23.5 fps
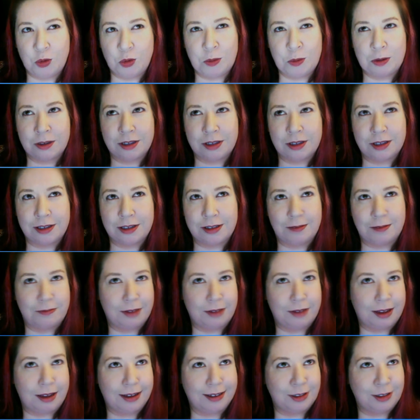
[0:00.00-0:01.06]

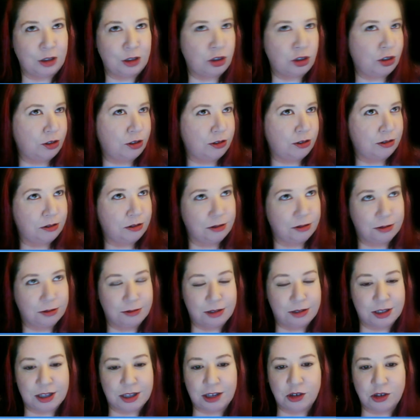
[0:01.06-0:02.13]
Pacific, 2
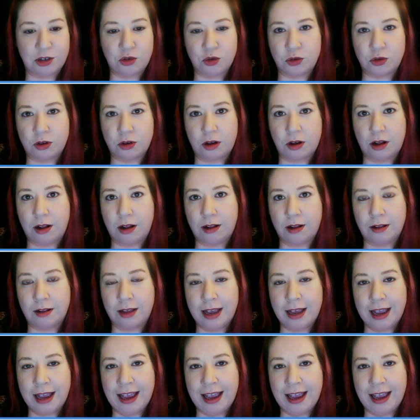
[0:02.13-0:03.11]
Central,